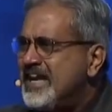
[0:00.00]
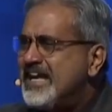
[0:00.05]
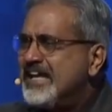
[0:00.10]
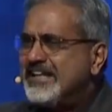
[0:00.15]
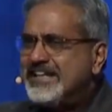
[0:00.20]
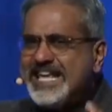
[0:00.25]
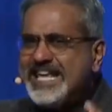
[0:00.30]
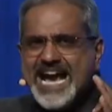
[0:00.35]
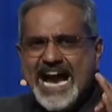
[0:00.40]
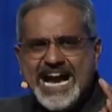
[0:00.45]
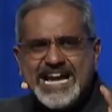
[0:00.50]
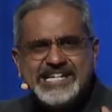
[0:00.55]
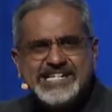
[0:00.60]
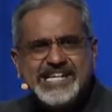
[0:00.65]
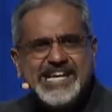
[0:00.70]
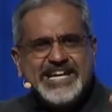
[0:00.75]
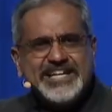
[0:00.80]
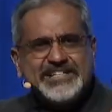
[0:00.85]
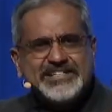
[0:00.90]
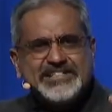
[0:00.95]
The
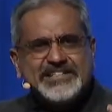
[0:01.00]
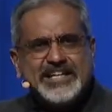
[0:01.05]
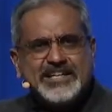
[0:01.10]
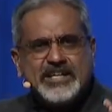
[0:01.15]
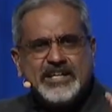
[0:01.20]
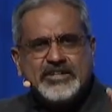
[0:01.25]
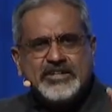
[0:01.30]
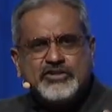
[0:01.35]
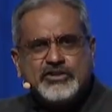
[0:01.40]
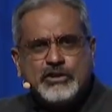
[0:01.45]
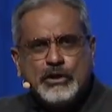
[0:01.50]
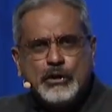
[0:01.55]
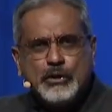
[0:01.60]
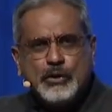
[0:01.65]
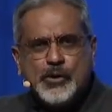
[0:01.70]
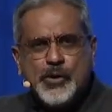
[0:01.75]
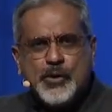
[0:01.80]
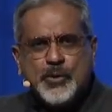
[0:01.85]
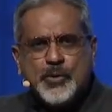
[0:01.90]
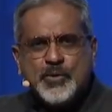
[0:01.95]
ideas that control
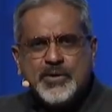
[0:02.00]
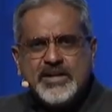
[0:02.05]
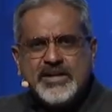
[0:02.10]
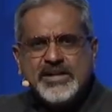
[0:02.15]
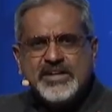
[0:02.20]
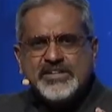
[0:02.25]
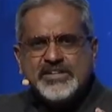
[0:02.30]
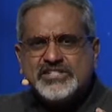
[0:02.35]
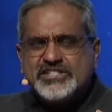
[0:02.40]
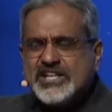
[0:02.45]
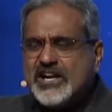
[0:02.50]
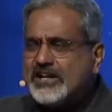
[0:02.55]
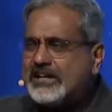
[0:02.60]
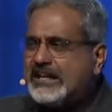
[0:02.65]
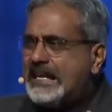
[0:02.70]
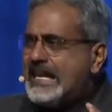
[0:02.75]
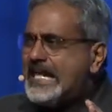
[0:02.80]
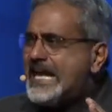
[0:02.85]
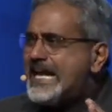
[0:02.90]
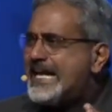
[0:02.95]
you start
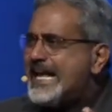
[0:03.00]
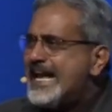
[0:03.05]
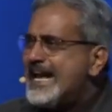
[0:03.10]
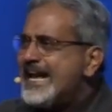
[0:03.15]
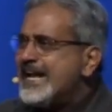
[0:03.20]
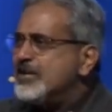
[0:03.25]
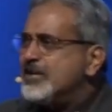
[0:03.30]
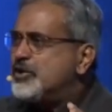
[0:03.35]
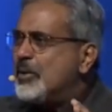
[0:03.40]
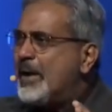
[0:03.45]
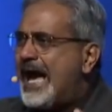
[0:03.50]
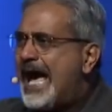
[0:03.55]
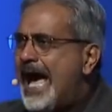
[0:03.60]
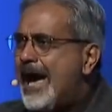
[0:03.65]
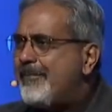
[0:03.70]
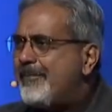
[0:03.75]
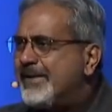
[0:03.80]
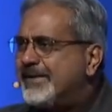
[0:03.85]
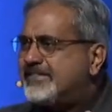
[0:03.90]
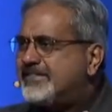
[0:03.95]
leaking into
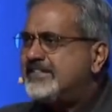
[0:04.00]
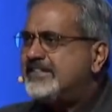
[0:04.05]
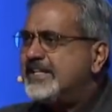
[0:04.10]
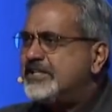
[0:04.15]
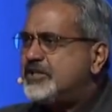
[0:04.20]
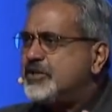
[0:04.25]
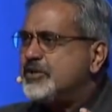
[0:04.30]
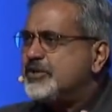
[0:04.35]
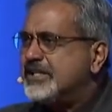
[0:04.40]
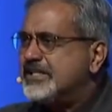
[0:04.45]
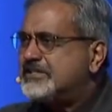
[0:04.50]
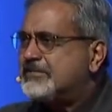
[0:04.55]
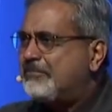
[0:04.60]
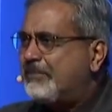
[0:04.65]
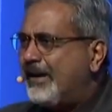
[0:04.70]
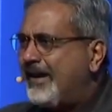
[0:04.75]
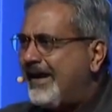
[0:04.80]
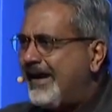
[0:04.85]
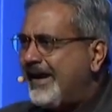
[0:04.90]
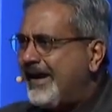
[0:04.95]
habits that you
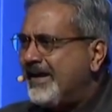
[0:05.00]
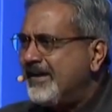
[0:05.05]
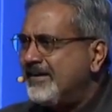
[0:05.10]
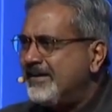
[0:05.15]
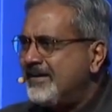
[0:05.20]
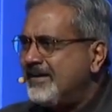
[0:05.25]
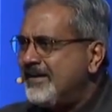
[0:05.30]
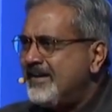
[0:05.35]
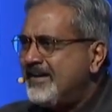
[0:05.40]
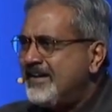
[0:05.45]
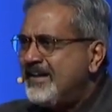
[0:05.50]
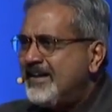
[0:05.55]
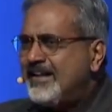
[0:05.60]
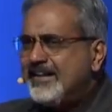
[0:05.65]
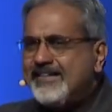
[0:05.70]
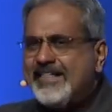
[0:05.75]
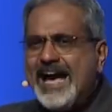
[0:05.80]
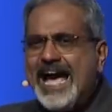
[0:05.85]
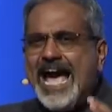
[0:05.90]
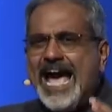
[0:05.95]
display.
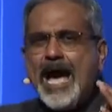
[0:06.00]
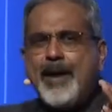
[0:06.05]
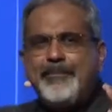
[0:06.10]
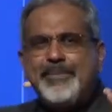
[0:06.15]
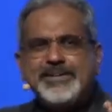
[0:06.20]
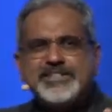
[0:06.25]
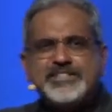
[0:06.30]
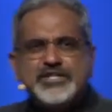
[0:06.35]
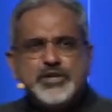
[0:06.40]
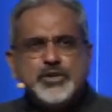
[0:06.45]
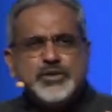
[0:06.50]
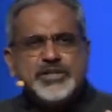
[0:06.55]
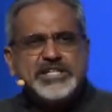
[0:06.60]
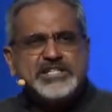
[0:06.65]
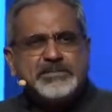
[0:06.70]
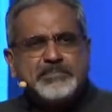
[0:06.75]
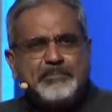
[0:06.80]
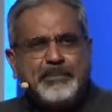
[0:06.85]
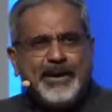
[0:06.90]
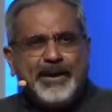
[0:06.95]
The habits you
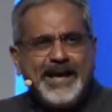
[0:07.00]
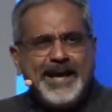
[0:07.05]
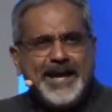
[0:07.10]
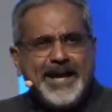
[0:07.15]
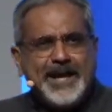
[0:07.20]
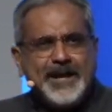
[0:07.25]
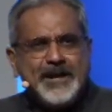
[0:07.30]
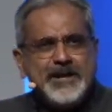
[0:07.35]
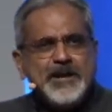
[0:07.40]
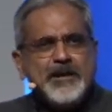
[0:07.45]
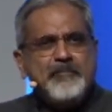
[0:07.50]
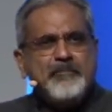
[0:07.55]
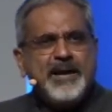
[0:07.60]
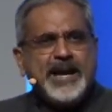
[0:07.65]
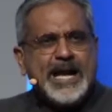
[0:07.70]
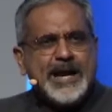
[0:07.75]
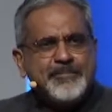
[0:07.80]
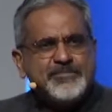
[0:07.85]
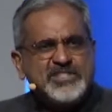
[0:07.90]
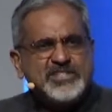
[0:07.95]
display
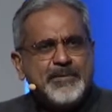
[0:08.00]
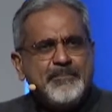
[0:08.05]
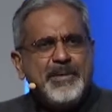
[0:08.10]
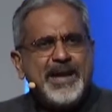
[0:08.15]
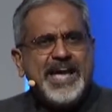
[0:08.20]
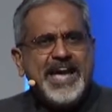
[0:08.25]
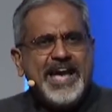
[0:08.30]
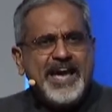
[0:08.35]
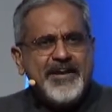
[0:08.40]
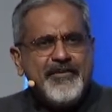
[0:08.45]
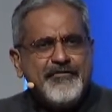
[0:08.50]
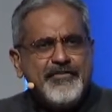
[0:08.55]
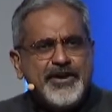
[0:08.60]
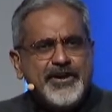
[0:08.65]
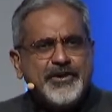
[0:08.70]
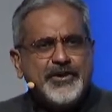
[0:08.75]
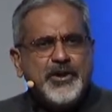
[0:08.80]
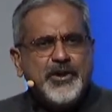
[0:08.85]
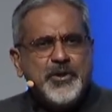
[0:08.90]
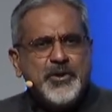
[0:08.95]
becomes the
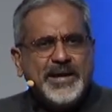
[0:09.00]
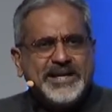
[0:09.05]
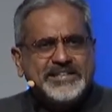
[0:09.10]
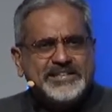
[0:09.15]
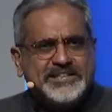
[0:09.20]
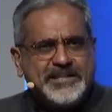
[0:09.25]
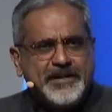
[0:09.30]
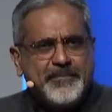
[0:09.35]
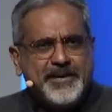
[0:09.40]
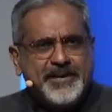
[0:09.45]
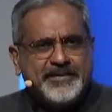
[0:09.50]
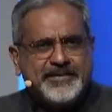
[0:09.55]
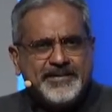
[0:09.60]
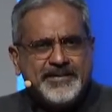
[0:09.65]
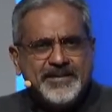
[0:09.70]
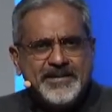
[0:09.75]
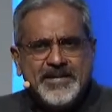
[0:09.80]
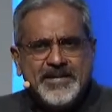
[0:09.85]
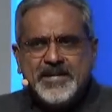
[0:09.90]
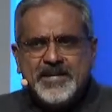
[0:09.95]
behavior you exhibit.
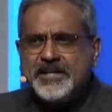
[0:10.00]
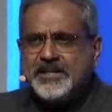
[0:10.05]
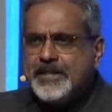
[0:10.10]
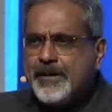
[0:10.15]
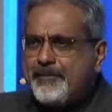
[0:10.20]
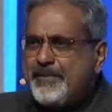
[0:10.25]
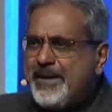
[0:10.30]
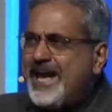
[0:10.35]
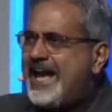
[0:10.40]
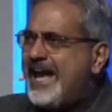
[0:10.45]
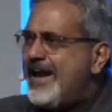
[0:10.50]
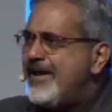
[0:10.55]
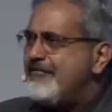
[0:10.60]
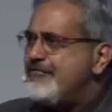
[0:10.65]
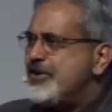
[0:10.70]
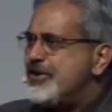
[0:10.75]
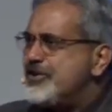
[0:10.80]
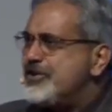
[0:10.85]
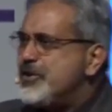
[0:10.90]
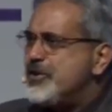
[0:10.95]
The
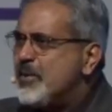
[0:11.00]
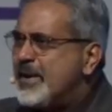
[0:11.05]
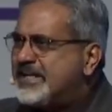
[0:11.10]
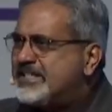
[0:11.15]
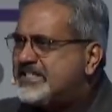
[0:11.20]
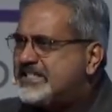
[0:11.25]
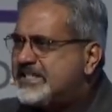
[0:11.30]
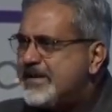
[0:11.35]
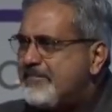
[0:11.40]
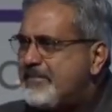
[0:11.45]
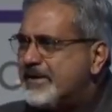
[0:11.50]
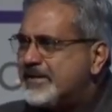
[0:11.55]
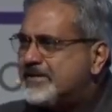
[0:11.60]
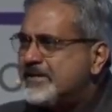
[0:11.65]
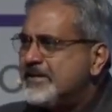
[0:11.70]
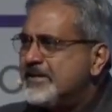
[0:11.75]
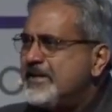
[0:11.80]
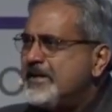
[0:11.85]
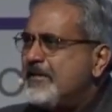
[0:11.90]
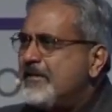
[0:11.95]
behavior you
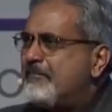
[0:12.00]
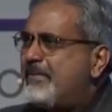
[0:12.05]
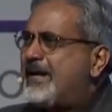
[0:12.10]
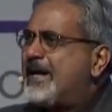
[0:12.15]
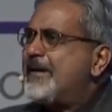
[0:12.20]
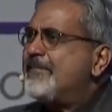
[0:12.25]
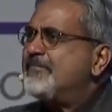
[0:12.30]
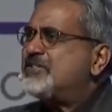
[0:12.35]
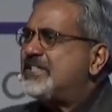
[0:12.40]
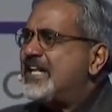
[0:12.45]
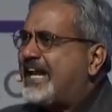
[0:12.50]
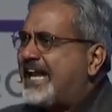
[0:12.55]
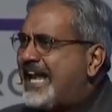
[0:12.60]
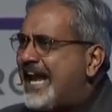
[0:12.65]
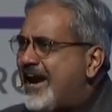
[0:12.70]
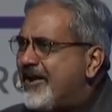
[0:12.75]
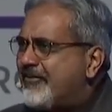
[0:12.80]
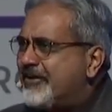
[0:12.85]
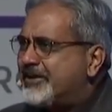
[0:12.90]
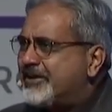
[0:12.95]
exhibit becomes the
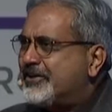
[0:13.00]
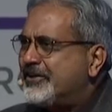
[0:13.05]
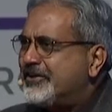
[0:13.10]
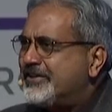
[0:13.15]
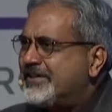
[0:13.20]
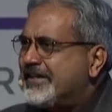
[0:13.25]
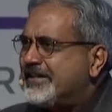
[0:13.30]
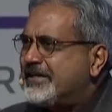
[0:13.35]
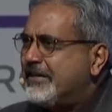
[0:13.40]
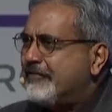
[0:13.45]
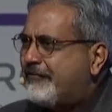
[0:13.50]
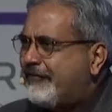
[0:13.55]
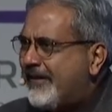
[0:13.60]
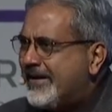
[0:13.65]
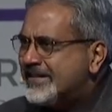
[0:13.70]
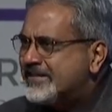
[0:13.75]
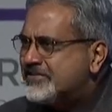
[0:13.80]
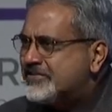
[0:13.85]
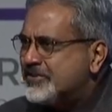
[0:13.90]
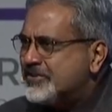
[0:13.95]
character that
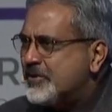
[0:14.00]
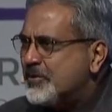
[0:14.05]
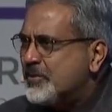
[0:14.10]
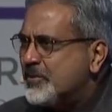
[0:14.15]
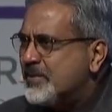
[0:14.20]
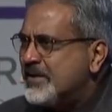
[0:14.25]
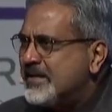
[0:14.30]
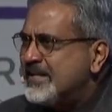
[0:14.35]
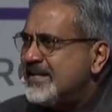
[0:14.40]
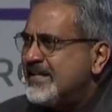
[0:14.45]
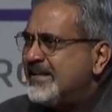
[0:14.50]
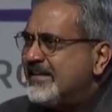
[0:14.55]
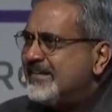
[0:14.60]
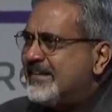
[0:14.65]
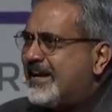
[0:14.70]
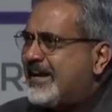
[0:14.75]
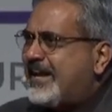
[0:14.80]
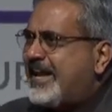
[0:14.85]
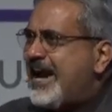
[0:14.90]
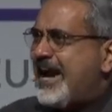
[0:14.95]
defines you. The
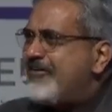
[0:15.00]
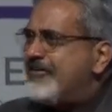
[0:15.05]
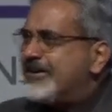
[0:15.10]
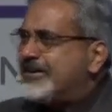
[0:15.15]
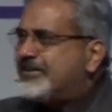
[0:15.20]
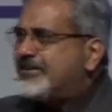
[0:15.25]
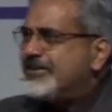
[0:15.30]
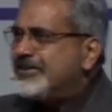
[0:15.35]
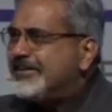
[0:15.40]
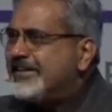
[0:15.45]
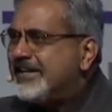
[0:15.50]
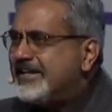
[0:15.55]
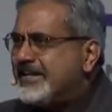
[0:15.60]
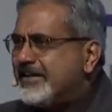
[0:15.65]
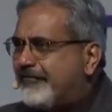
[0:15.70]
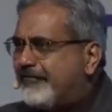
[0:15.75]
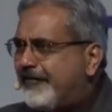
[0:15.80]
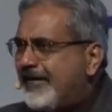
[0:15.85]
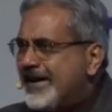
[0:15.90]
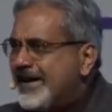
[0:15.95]
character that
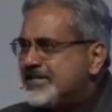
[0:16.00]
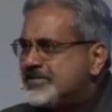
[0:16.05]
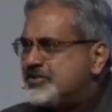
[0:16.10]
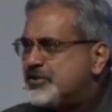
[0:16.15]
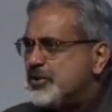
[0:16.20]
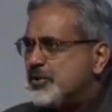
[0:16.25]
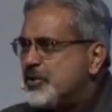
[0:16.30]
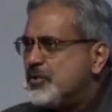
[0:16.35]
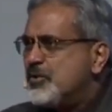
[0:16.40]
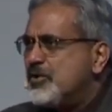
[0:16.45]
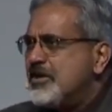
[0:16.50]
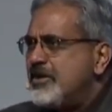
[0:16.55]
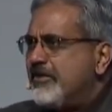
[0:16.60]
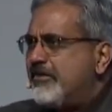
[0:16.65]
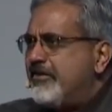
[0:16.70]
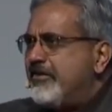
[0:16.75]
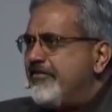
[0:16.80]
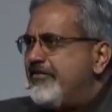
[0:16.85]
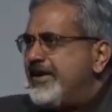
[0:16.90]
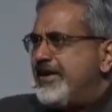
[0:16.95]
defines you
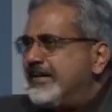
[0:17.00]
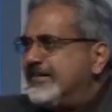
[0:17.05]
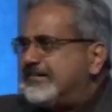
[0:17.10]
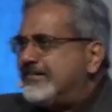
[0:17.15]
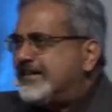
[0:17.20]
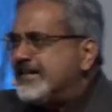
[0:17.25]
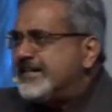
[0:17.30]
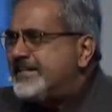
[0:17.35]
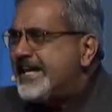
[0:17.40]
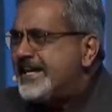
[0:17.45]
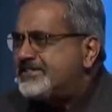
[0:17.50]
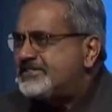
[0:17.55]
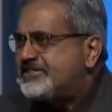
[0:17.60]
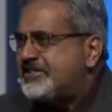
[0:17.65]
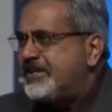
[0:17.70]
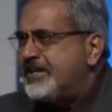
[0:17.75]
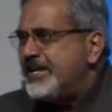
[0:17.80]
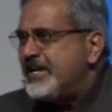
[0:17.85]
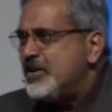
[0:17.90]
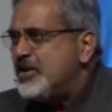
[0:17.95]
reveals the
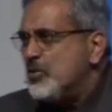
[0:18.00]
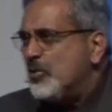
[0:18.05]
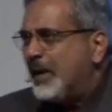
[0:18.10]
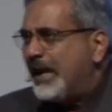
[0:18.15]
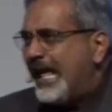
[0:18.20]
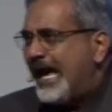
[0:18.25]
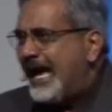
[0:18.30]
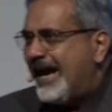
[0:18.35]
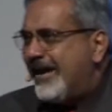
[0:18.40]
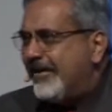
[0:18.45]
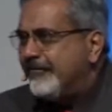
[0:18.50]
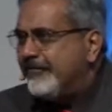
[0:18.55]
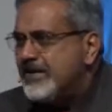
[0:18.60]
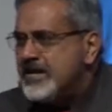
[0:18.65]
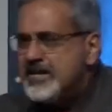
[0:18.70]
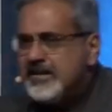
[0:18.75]
destiny you will have.